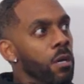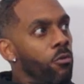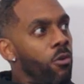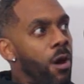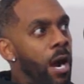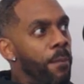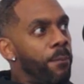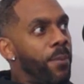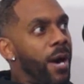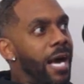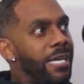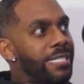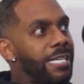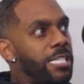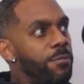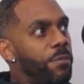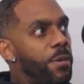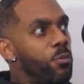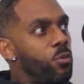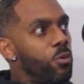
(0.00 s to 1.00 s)
Right, but I
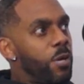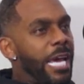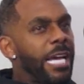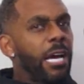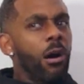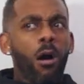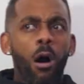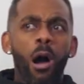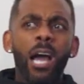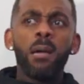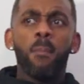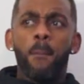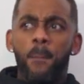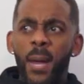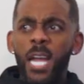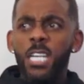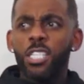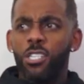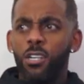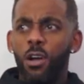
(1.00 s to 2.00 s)
say to people, they go, oh, I can
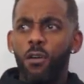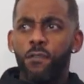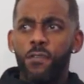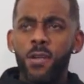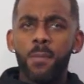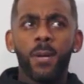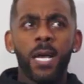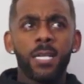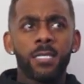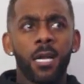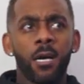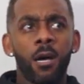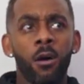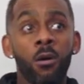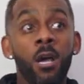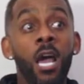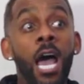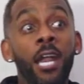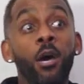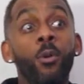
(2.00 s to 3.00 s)
bench, you know, three plates. And I
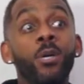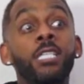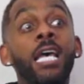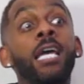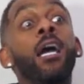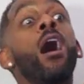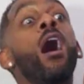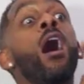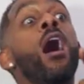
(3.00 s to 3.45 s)
go, and I always say,